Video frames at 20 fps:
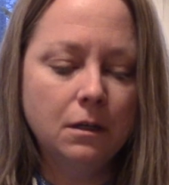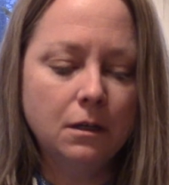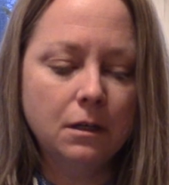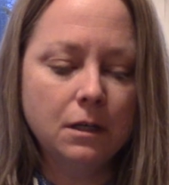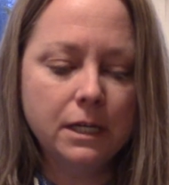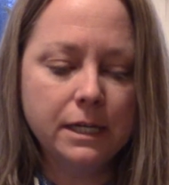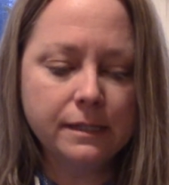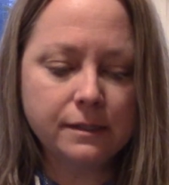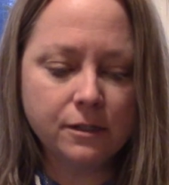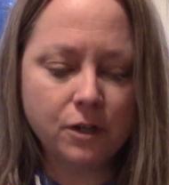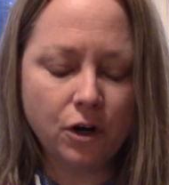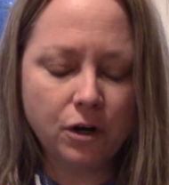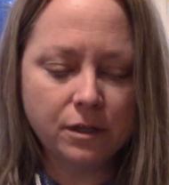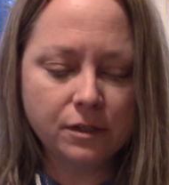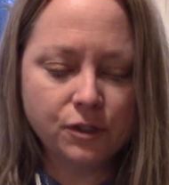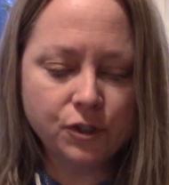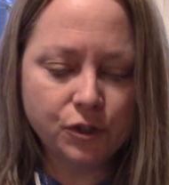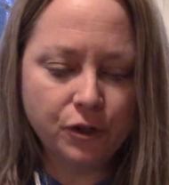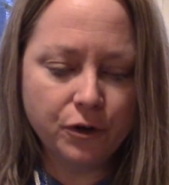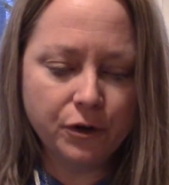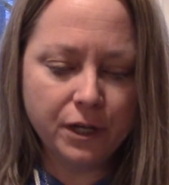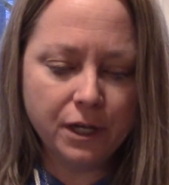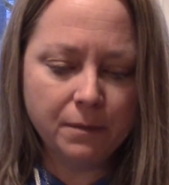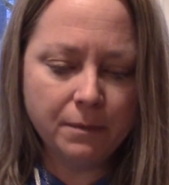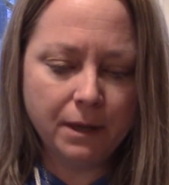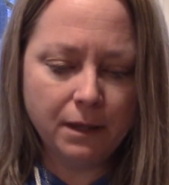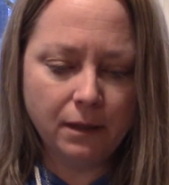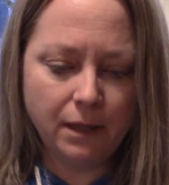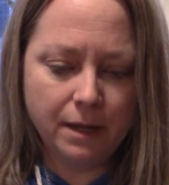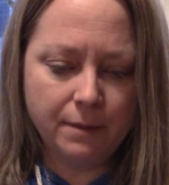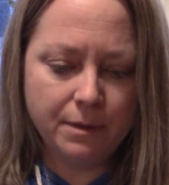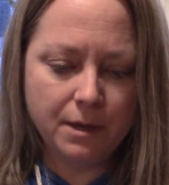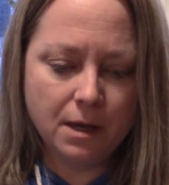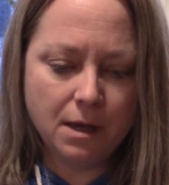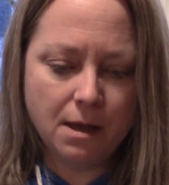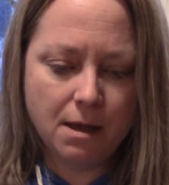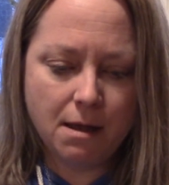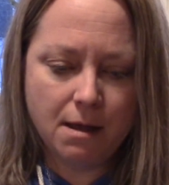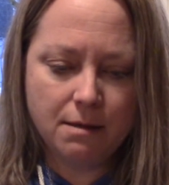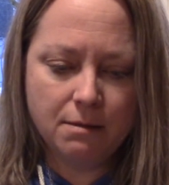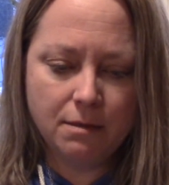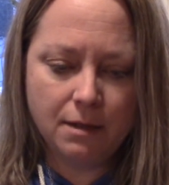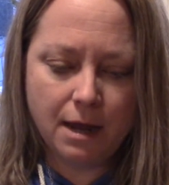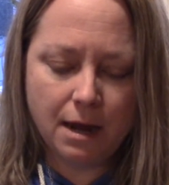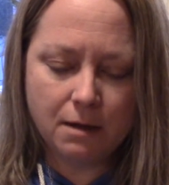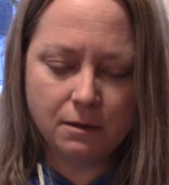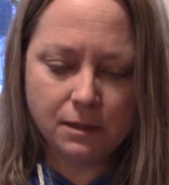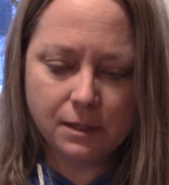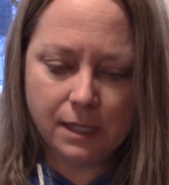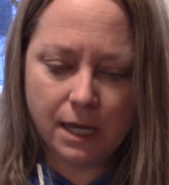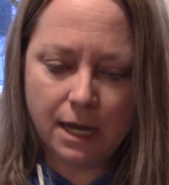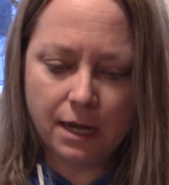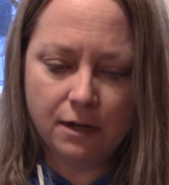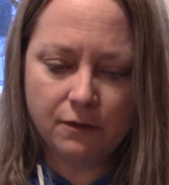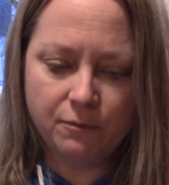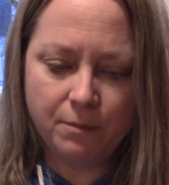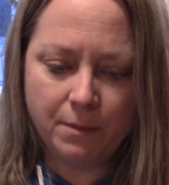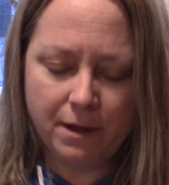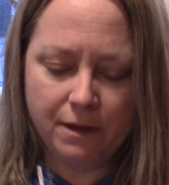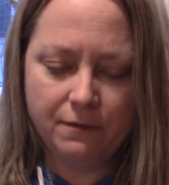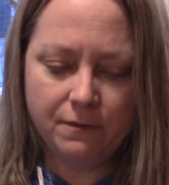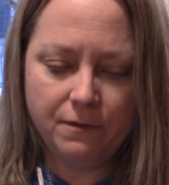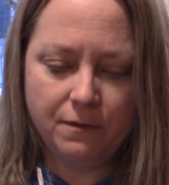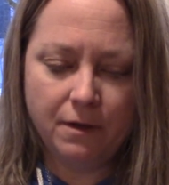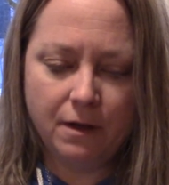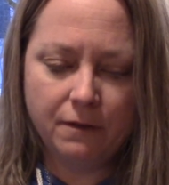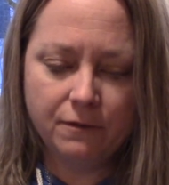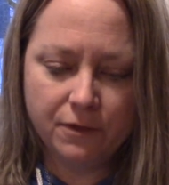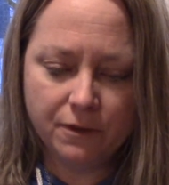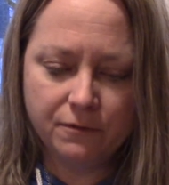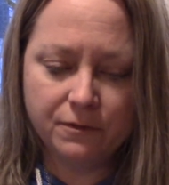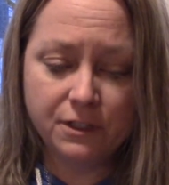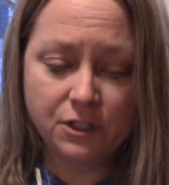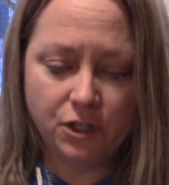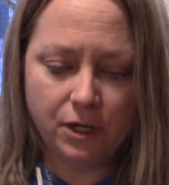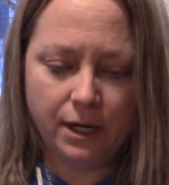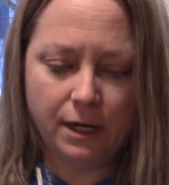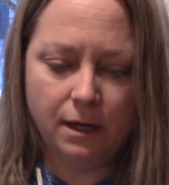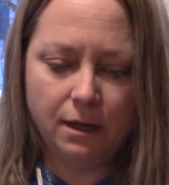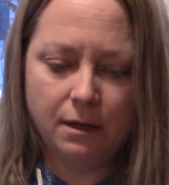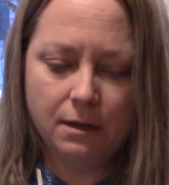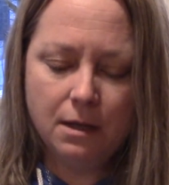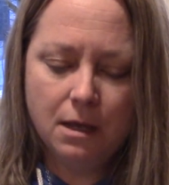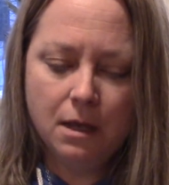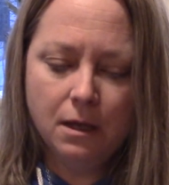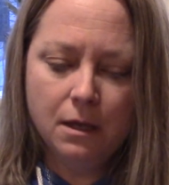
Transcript: He started stroking my labia and the outside of the vagina.